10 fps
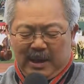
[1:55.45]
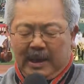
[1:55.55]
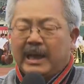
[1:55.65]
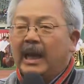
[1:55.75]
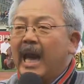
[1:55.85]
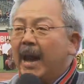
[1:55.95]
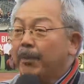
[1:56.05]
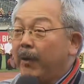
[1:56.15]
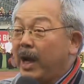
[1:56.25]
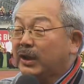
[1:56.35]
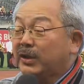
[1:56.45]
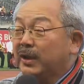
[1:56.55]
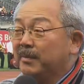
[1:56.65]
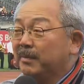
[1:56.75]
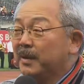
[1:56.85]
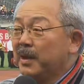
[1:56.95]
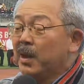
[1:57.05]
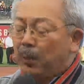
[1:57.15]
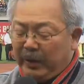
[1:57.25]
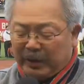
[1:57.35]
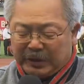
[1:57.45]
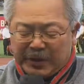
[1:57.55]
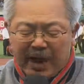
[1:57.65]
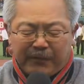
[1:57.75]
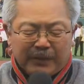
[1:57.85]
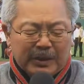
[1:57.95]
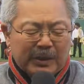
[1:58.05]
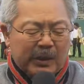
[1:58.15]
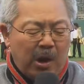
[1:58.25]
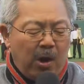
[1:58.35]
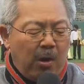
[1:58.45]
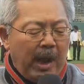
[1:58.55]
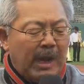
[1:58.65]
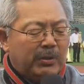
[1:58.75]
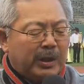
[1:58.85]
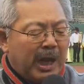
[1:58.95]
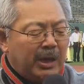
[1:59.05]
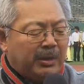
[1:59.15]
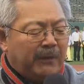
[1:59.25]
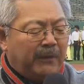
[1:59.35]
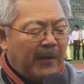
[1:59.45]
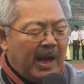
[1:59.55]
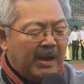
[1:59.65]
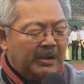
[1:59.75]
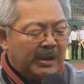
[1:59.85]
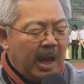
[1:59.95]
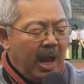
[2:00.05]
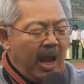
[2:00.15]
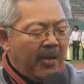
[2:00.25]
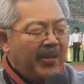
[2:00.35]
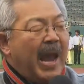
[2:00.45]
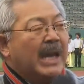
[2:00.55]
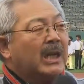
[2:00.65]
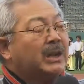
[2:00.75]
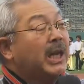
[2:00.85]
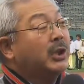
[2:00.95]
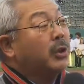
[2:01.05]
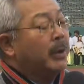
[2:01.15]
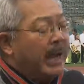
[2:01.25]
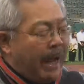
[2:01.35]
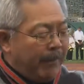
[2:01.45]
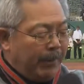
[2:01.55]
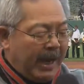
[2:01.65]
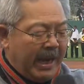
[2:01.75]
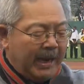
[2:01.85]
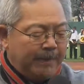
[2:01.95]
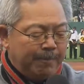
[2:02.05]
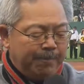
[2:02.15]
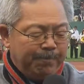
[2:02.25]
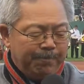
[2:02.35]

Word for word: In collaboration with the San Francisco Education Fund's Thank a Teacher campaign,